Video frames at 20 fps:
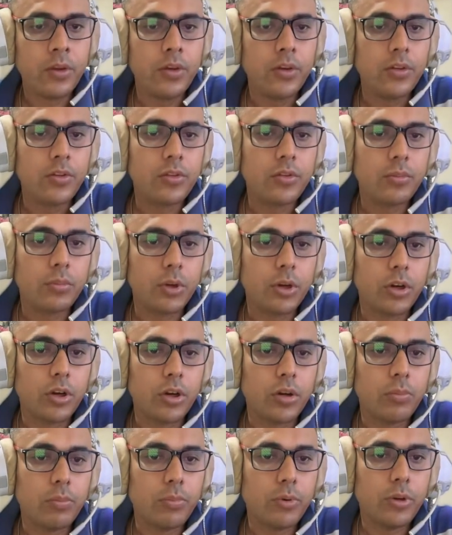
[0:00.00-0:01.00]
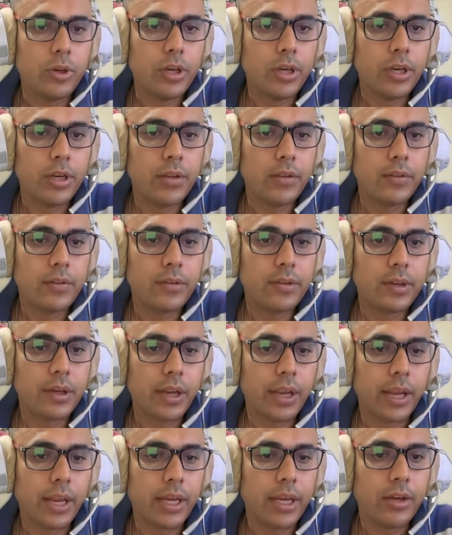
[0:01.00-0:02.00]
so my opponent is
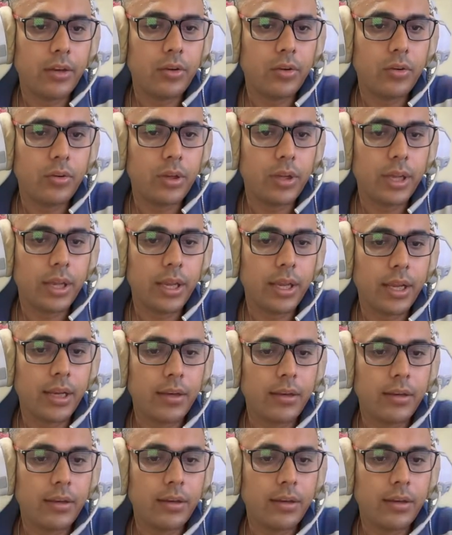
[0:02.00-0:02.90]
trying to get